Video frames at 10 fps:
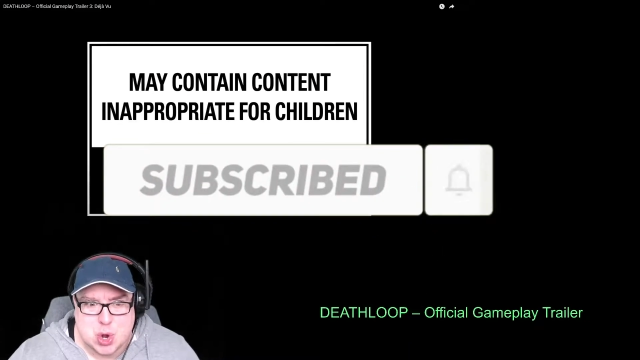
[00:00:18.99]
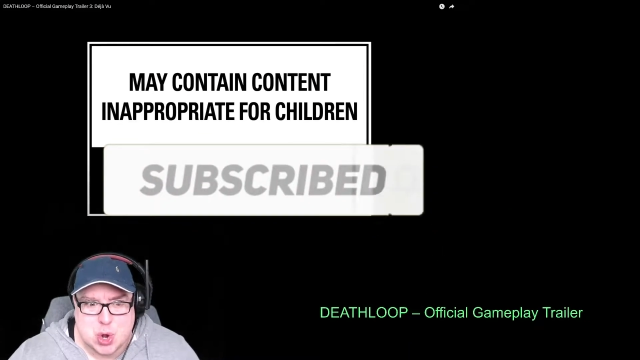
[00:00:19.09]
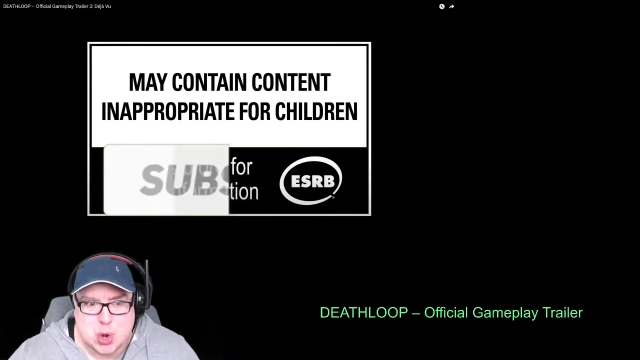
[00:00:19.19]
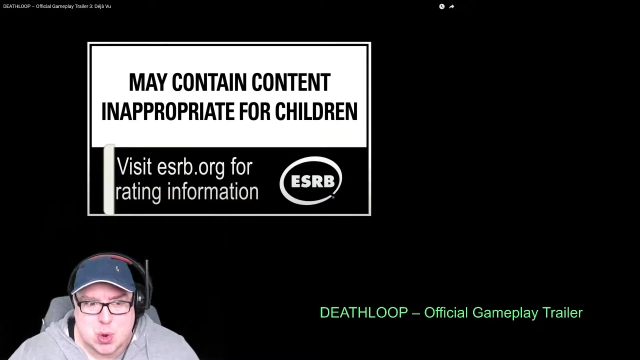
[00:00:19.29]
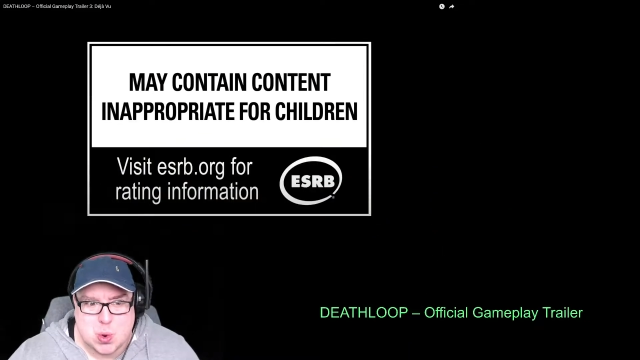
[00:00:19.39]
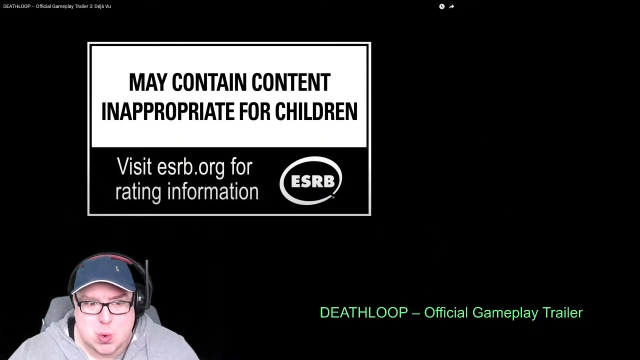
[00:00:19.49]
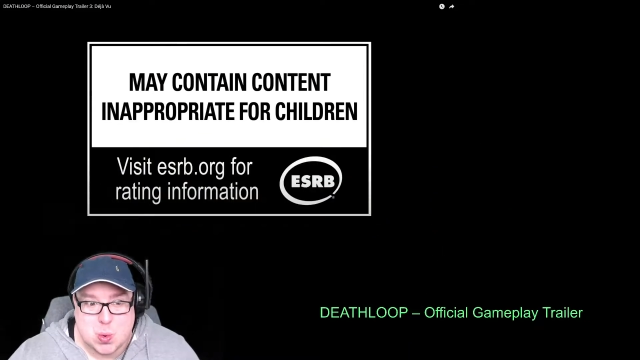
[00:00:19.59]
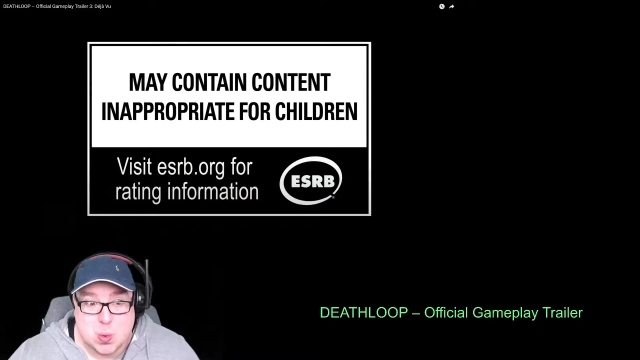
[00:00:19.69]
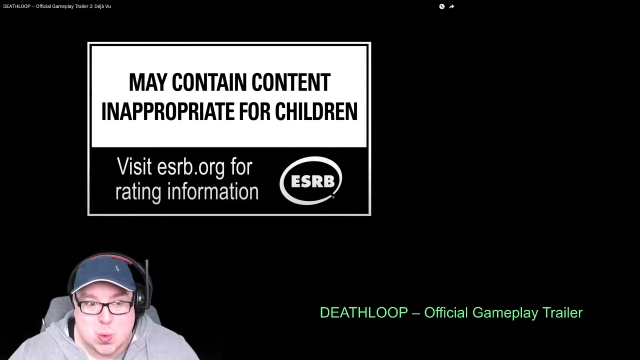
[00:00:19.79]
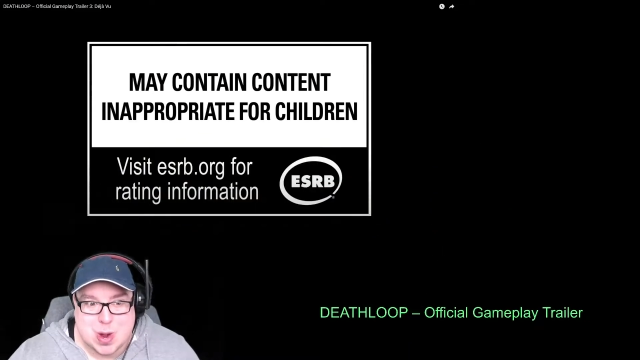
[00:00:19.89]

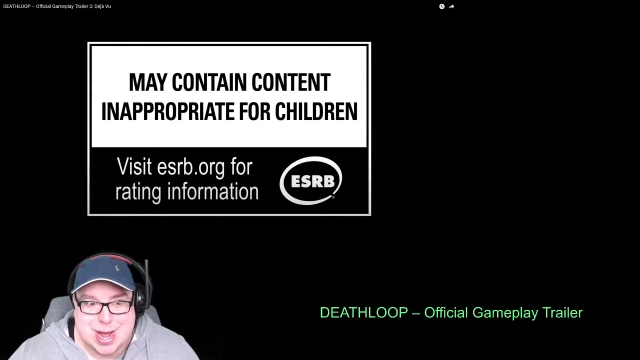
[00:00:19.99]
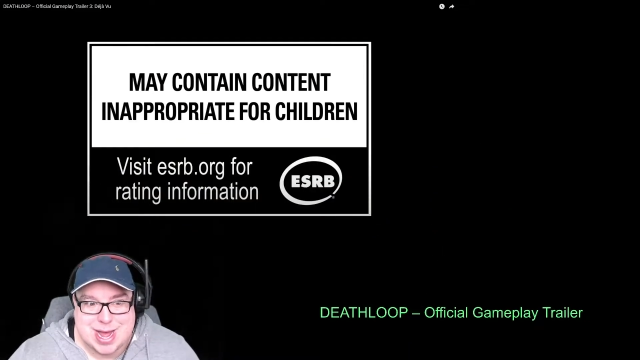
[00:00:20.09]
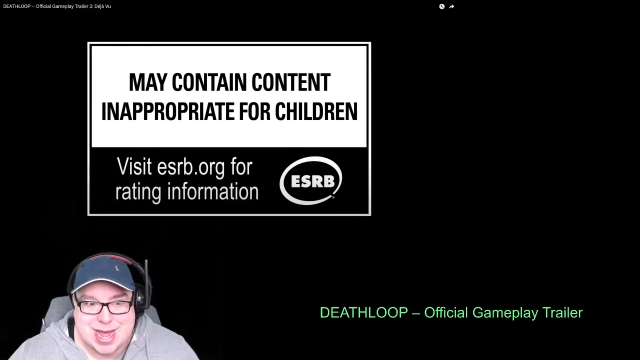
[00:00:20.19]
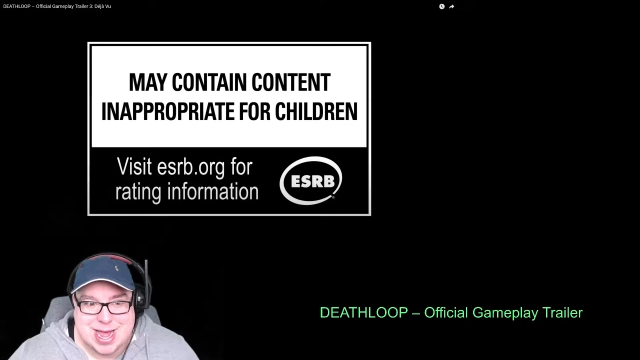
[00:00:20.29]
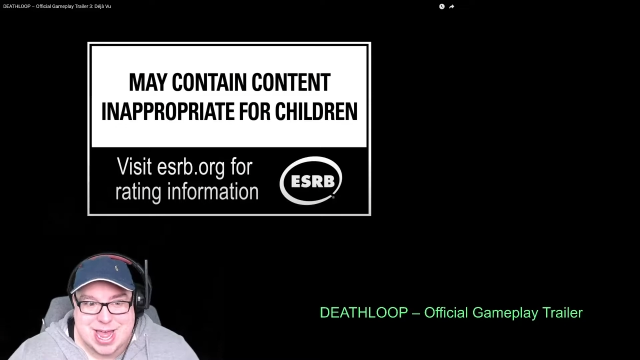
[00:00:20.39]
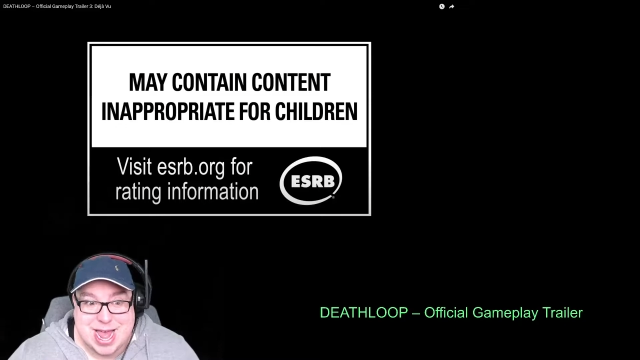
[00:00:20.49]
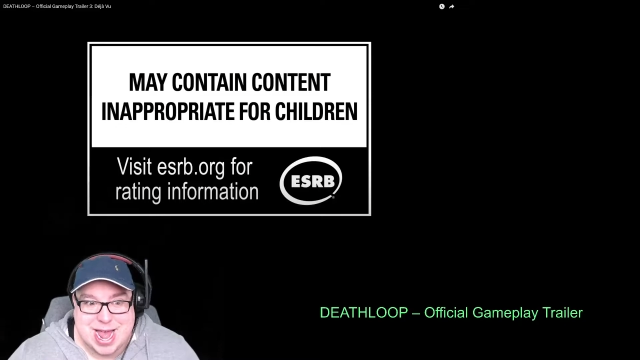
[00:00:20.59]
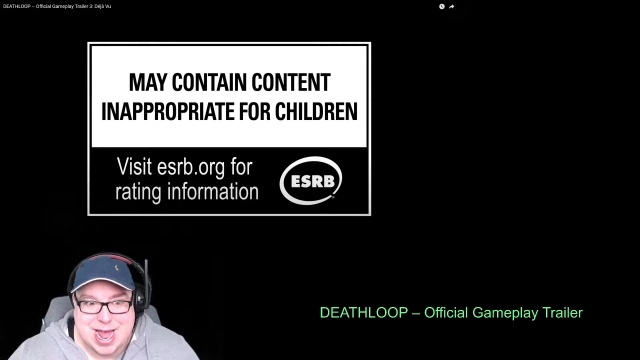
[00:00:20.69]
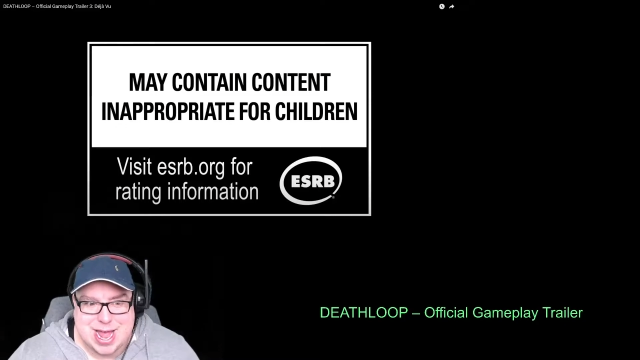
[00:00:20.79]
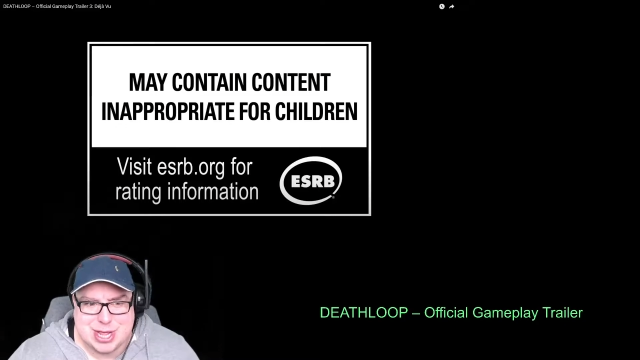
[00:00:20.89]
Oh,
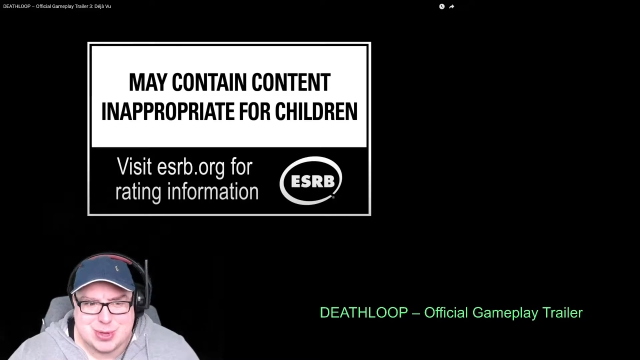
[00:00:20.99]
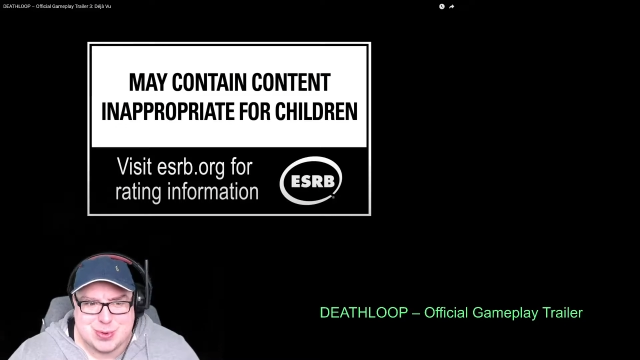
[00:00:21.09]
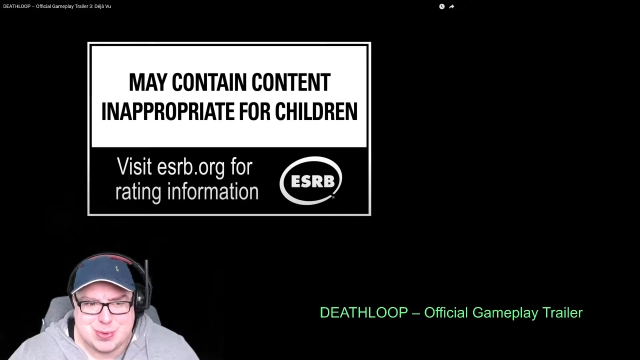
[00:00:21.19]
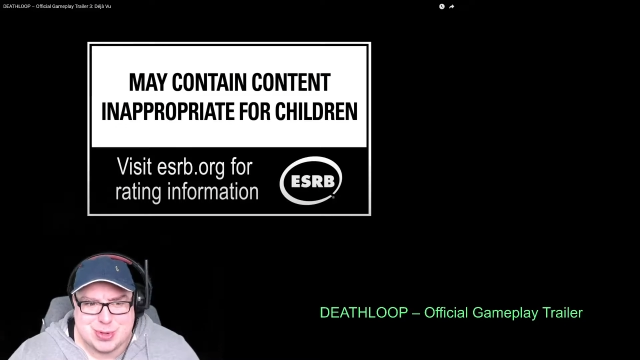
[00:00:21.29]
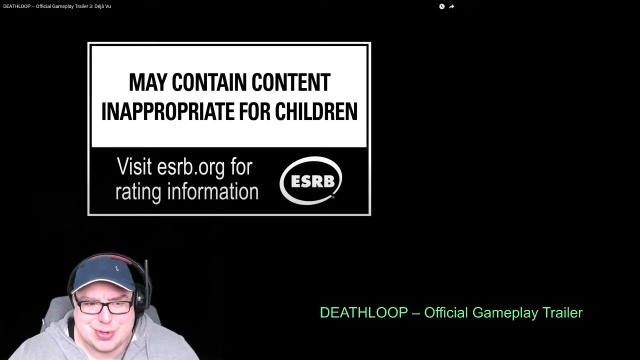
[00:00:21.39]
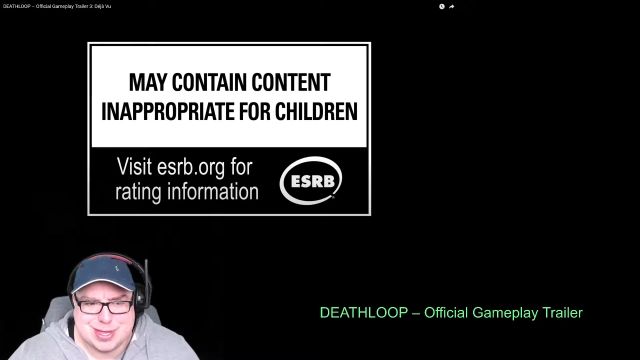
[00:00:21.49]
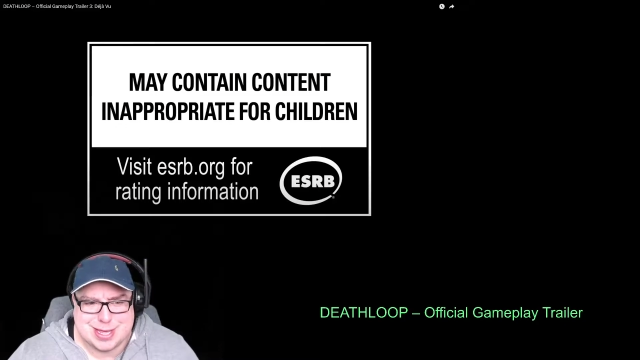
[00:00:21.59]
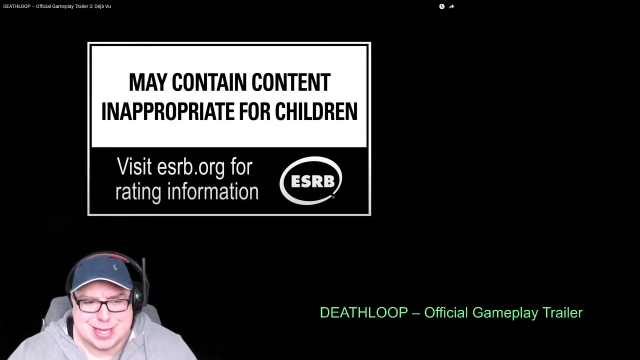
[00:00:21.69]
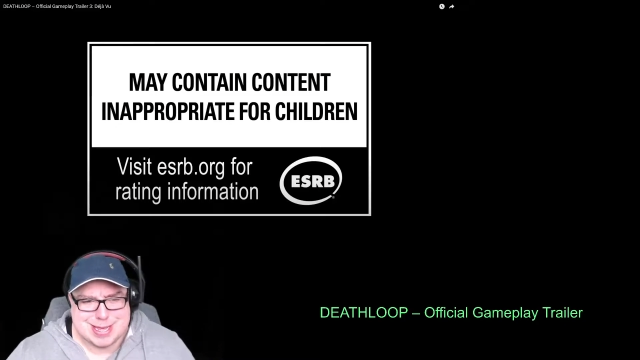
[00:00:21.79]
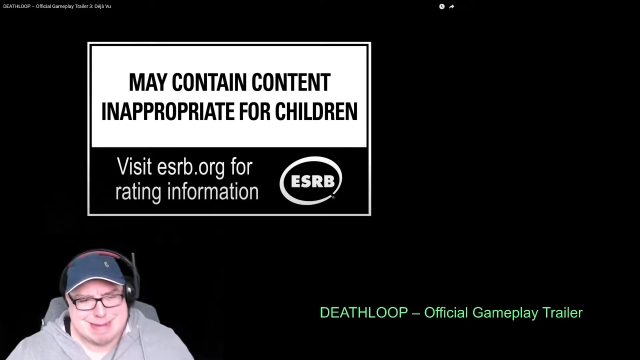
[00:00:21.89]
aren't uh, you
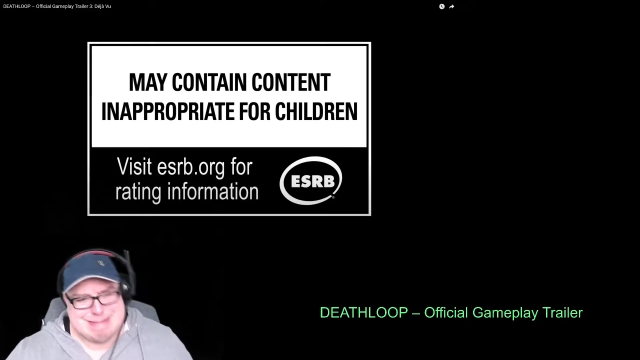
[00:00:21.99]
lucky?